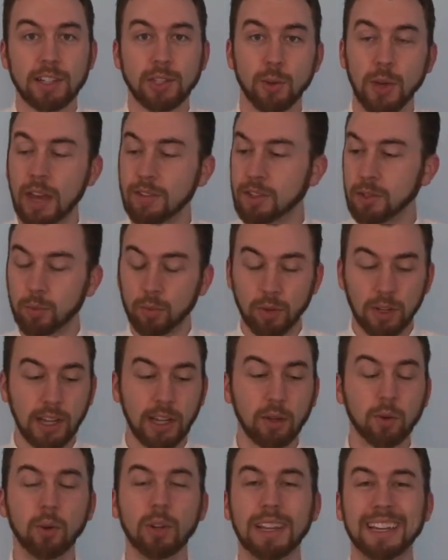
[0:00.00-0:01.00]
So we have some
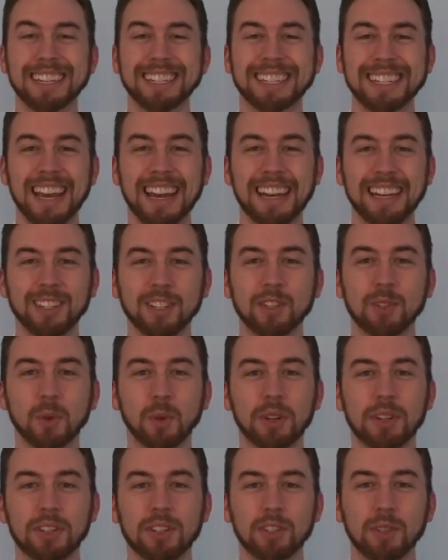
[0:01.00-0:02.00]
really cool, exciting
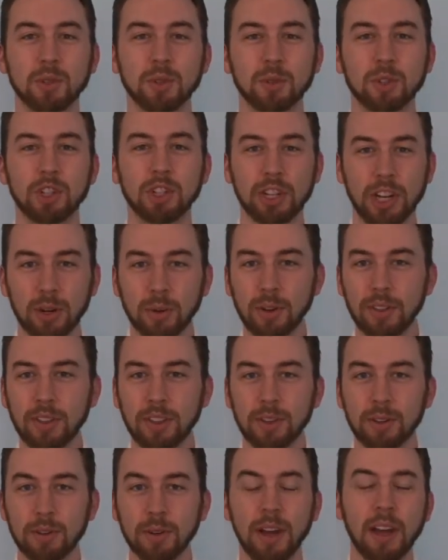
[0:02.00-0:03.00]
stories to share
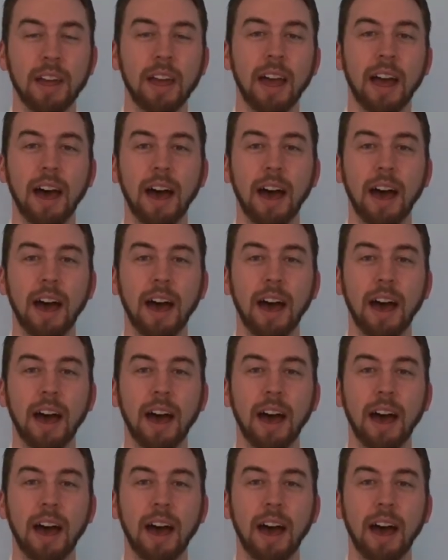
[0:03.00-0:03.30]
with you.